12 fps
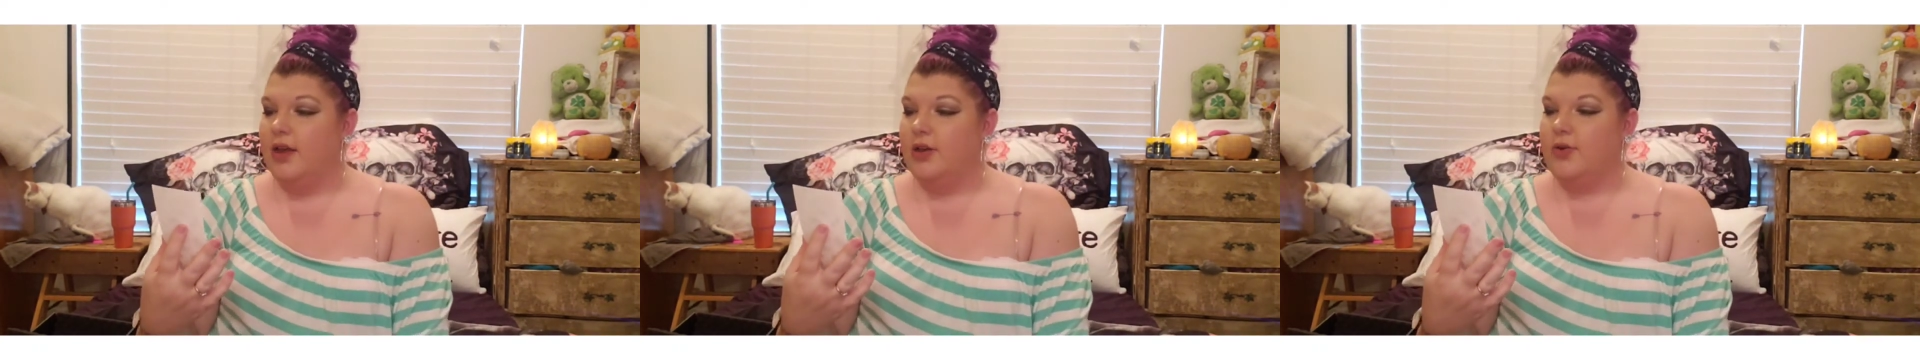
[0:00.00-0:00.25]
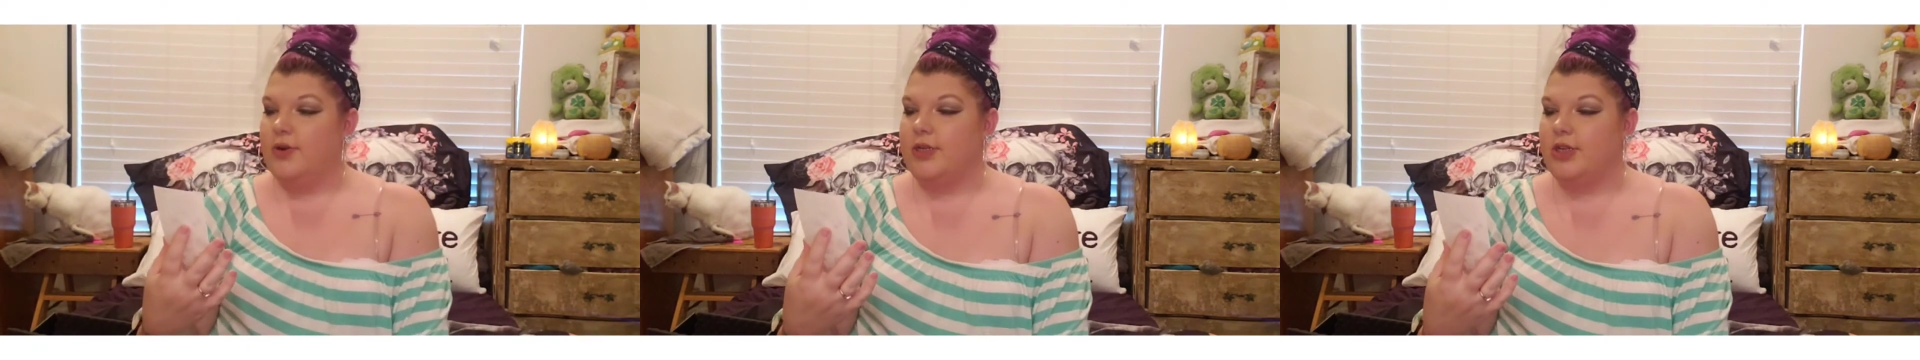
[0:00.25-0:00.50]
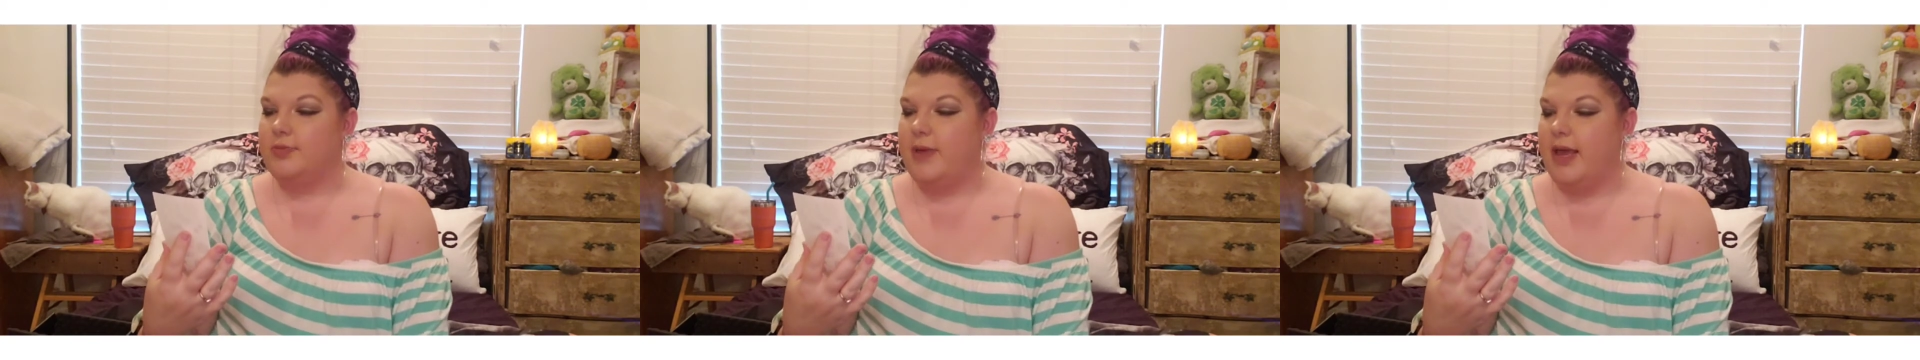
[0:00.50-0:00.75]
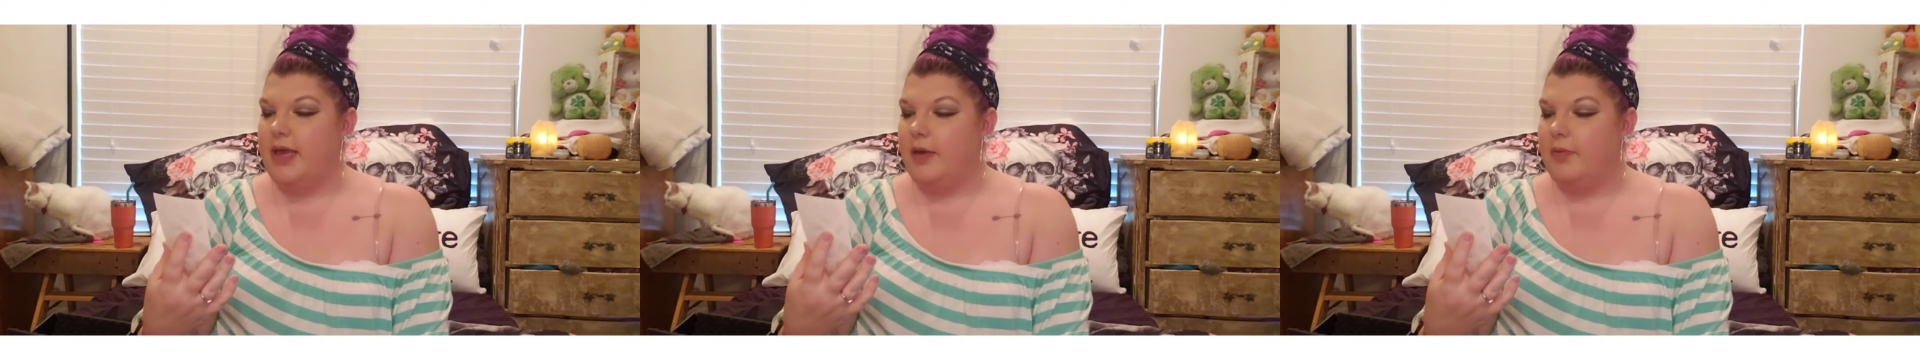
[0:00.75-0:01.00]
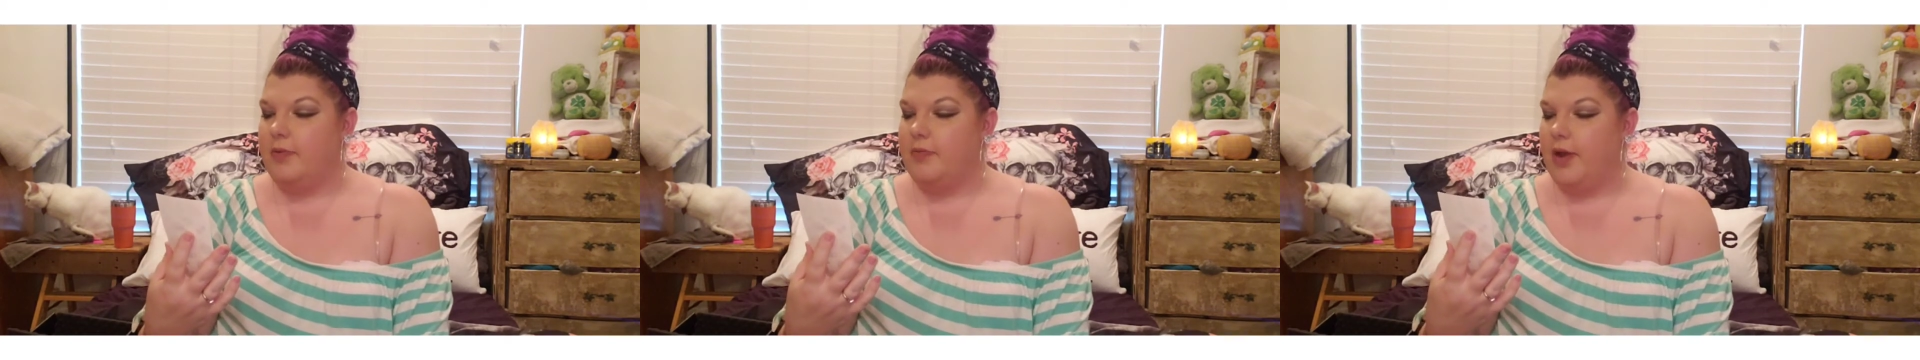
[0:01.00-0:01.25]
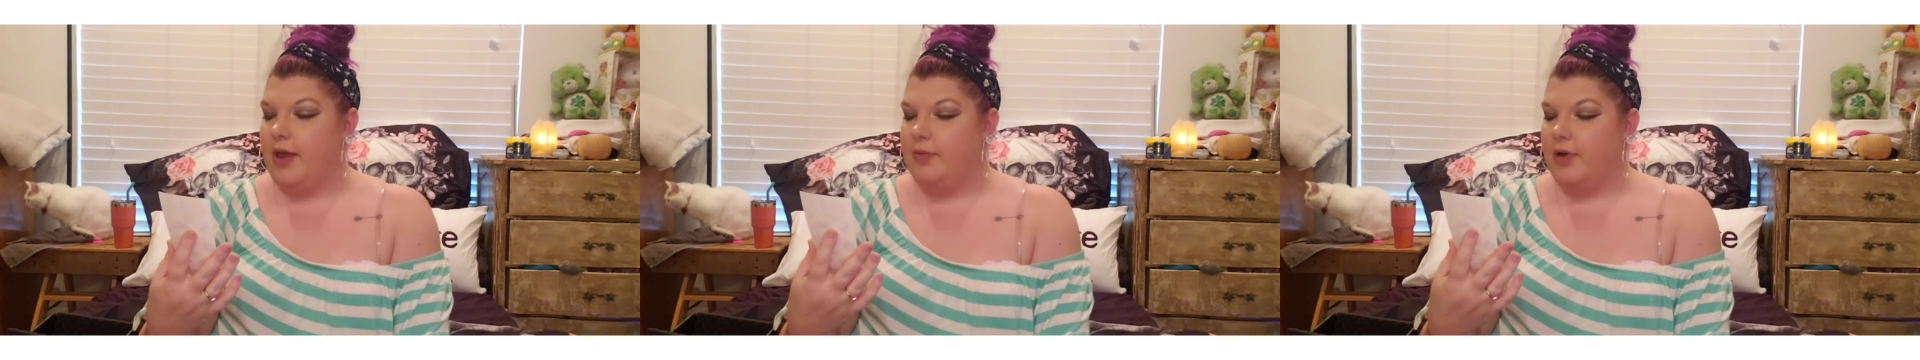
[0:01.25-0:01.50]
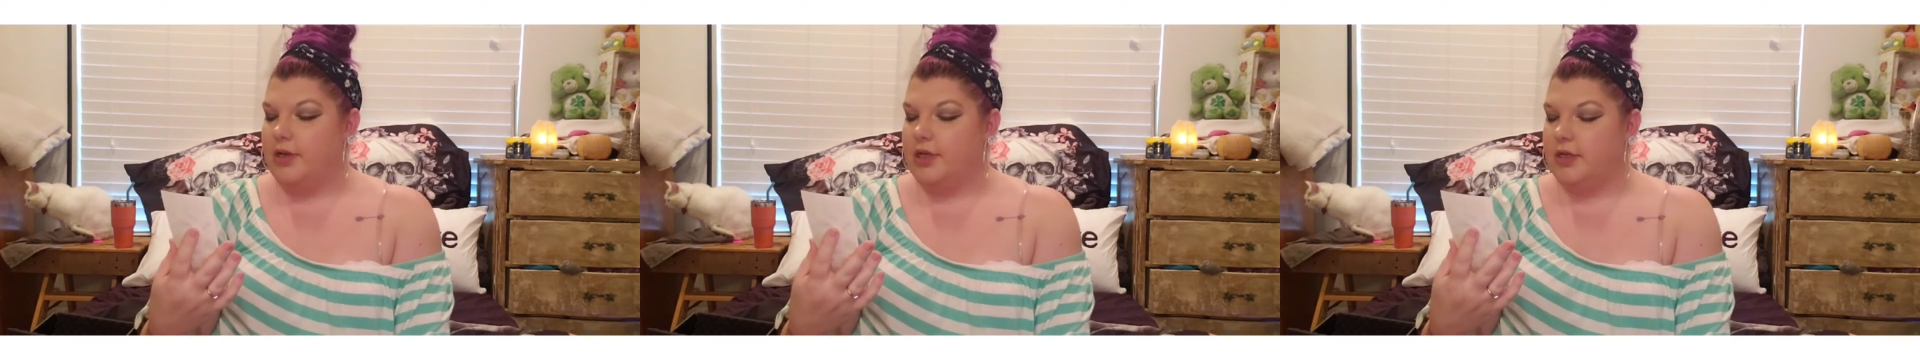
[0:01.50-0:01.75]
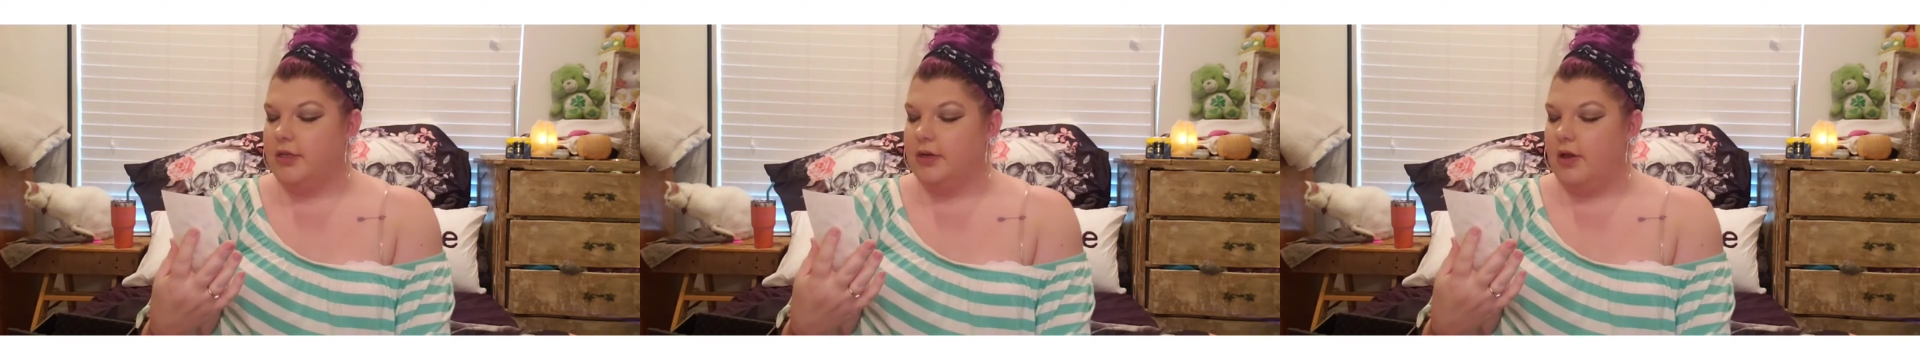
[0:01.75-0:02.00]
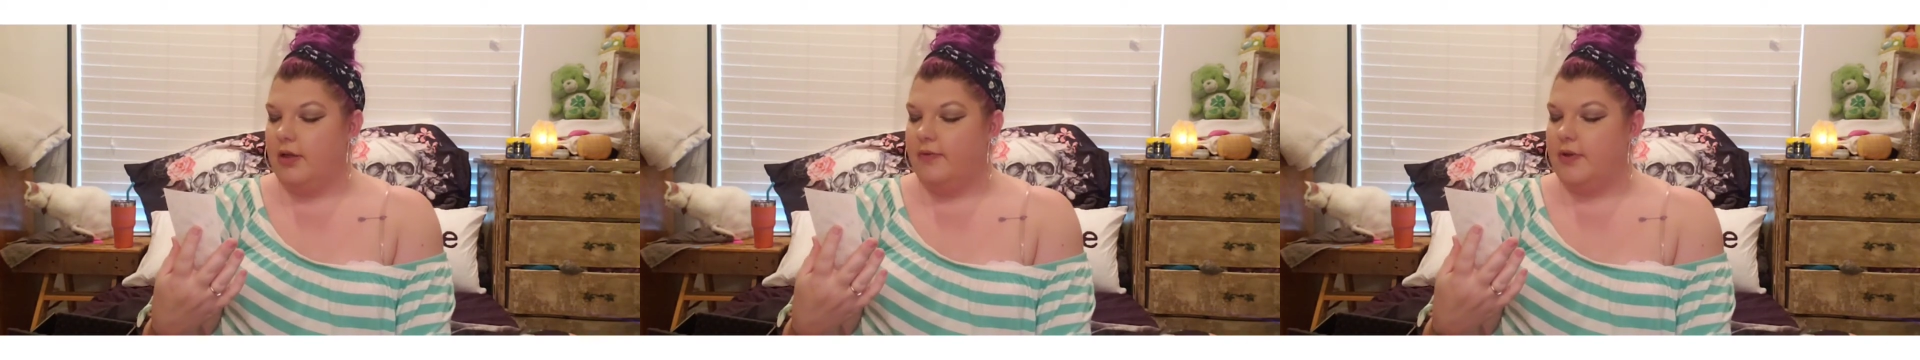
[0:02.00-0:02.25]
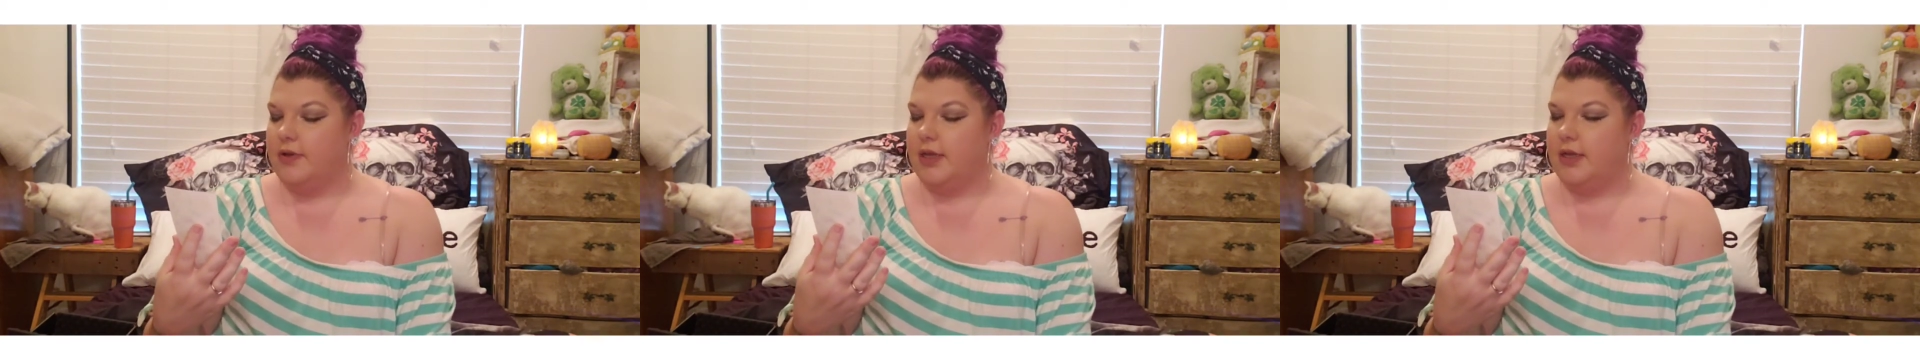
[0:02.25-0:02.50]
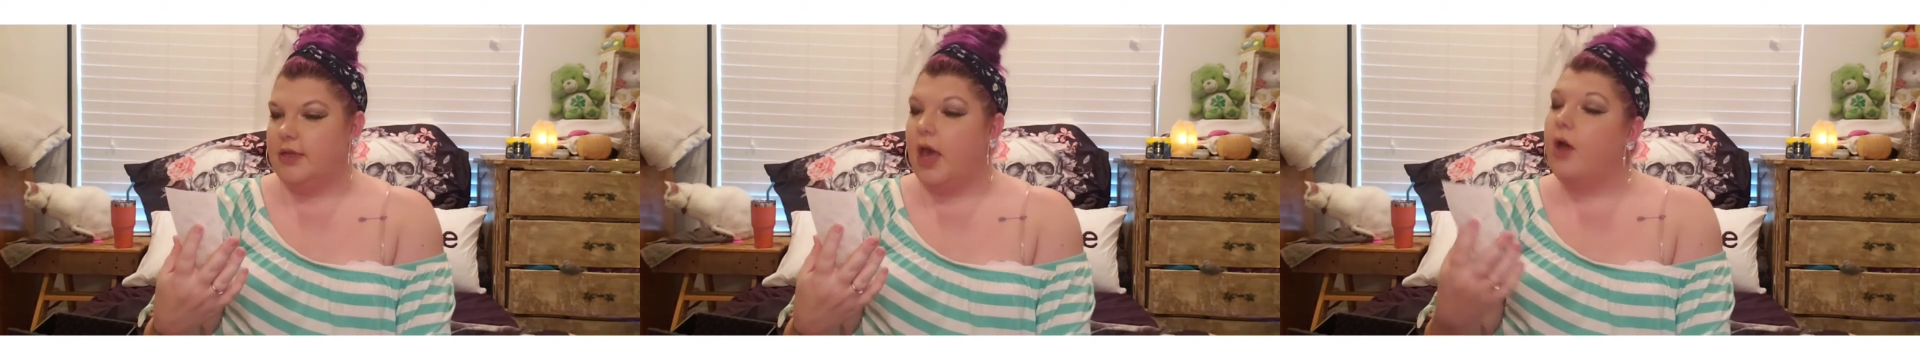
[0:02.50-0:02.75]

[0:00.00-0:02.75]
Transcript: Of course, there's makeup and paintbrushes and all of those things.